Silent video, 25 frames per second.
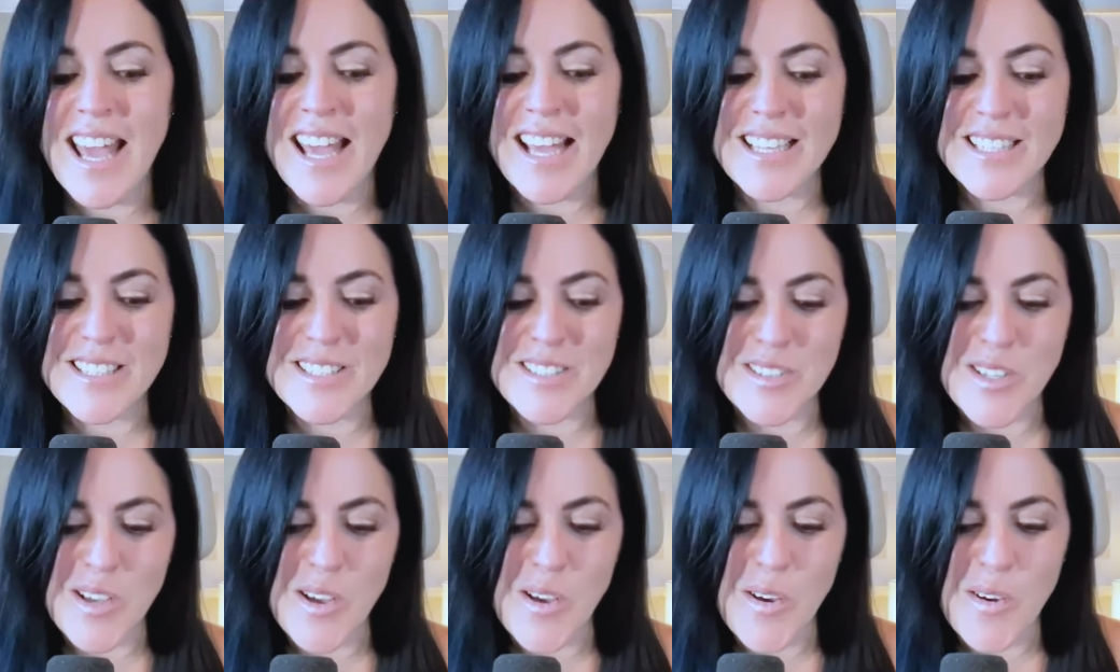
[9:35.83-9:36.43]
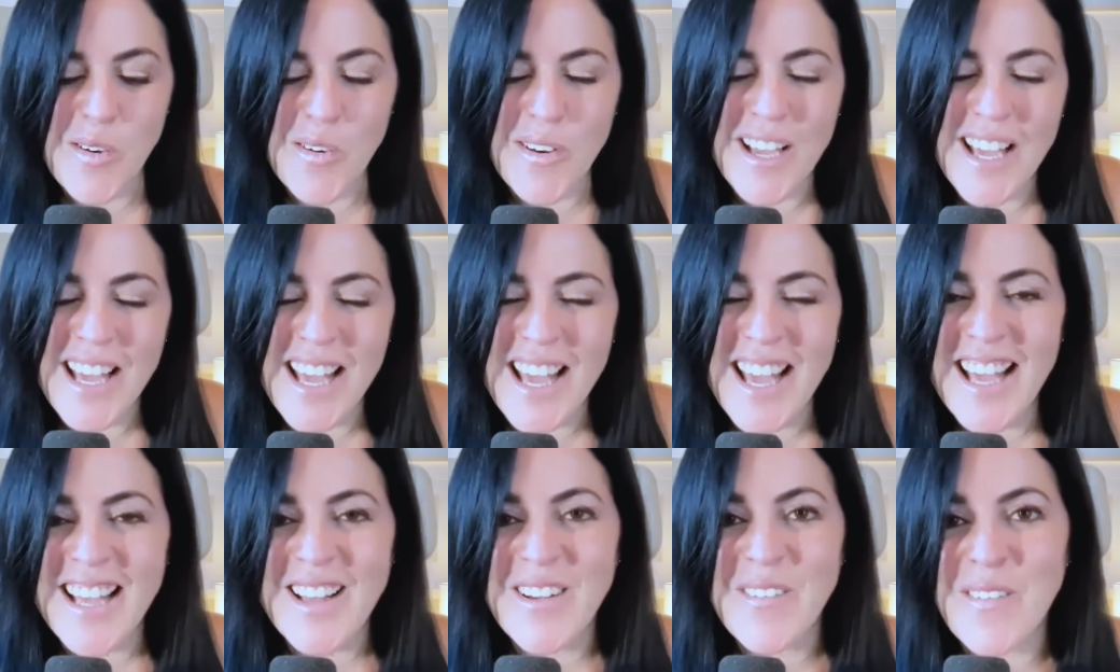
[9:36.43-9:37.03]
And so
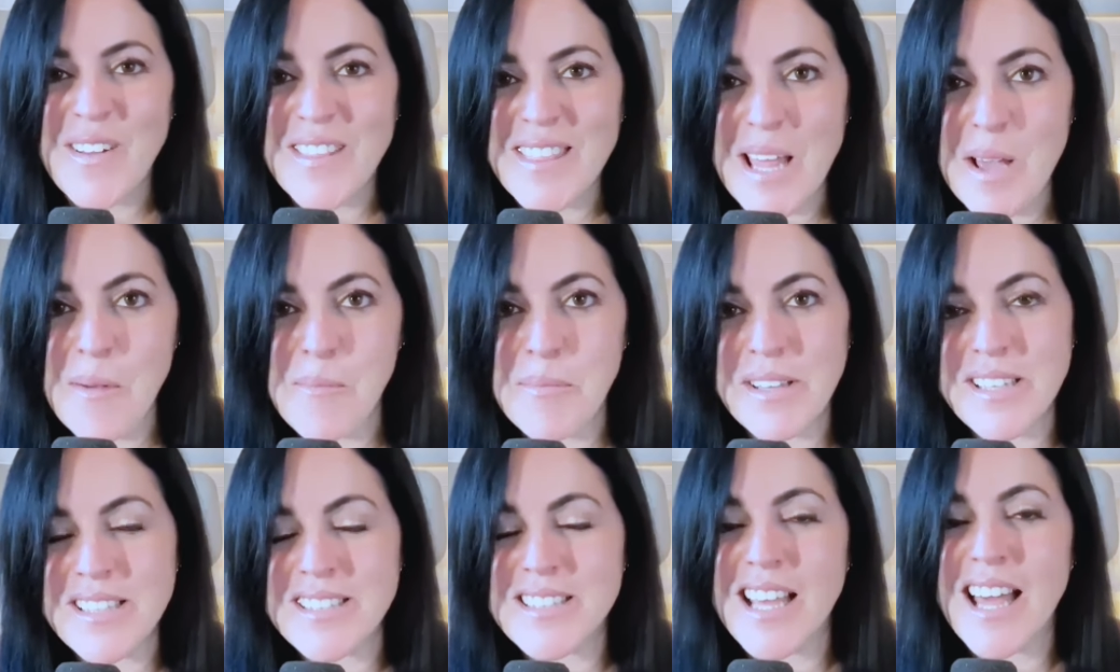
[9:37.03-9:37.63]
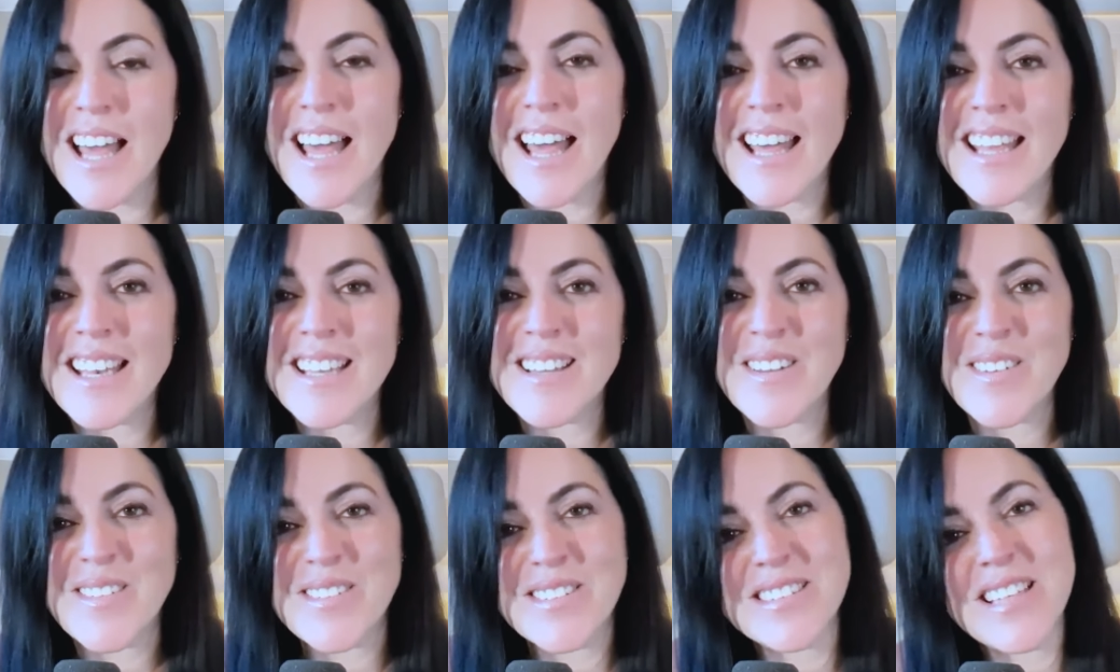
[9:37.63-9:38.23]
with that being
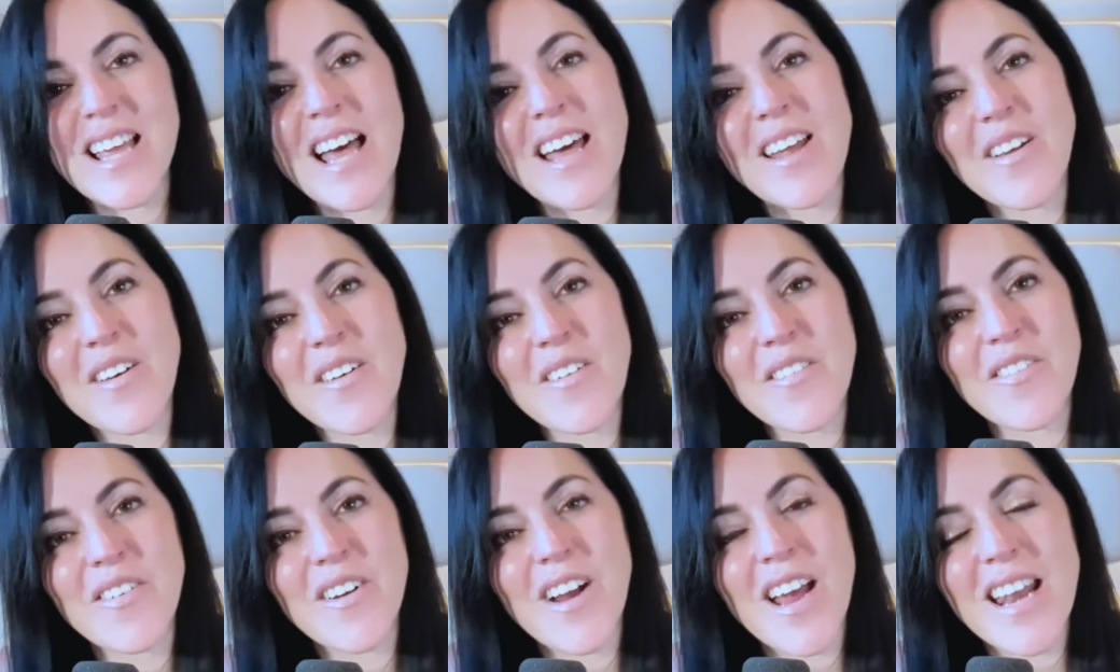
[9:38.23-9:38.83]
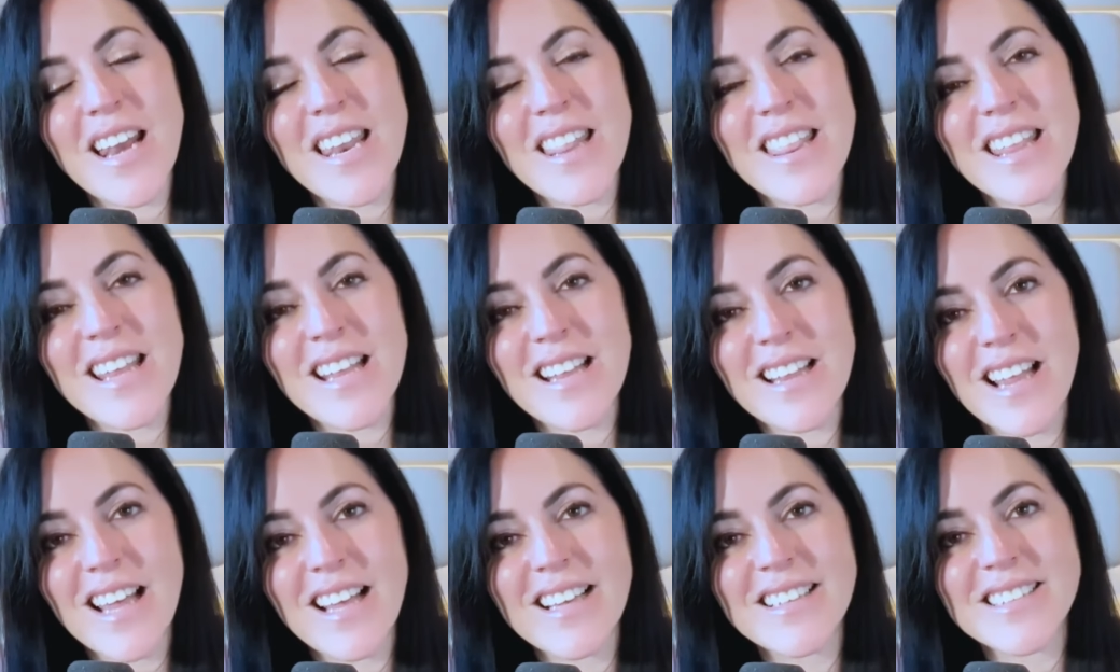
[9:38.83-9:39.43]
said, don't settle for
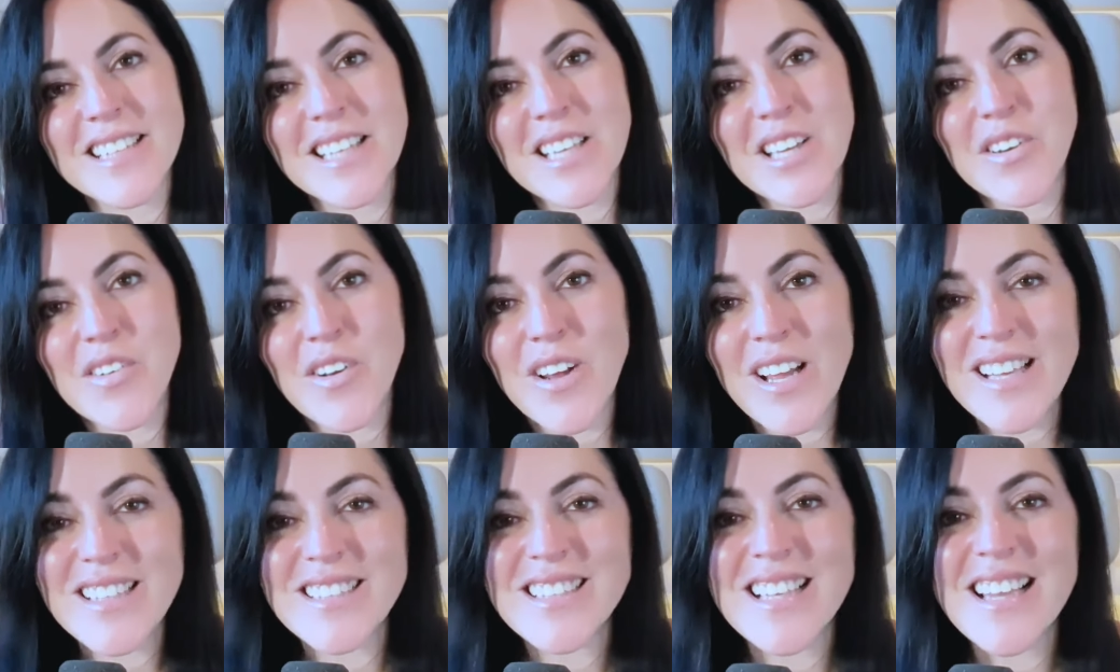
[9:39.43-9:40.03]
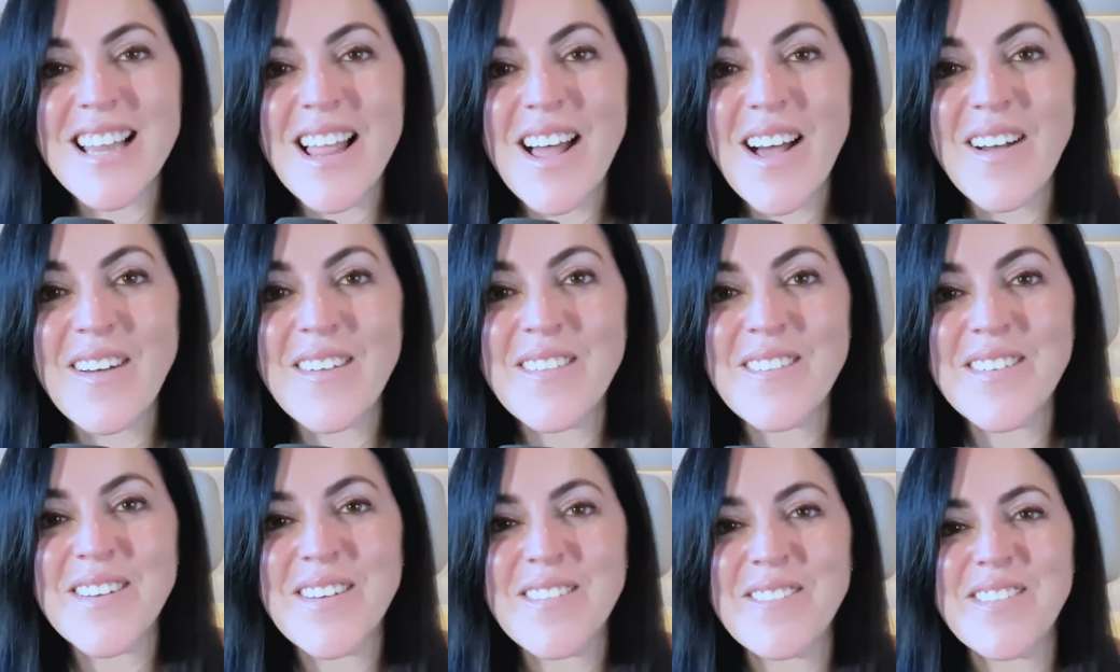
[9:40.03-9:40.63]
anything less than crazy
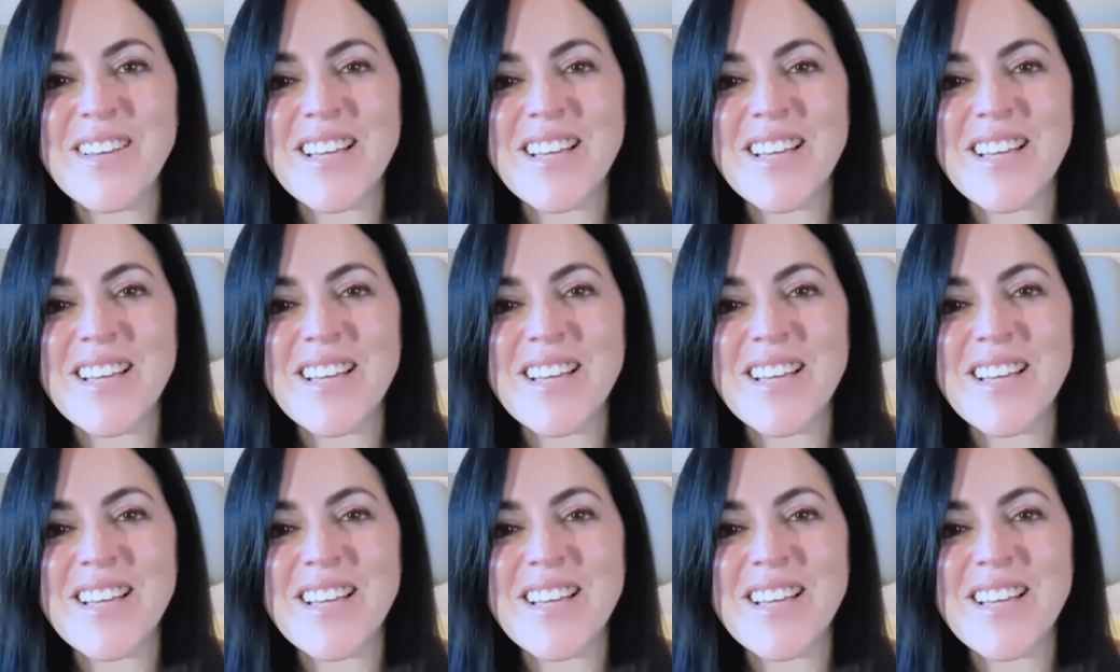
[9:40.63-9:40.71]
love,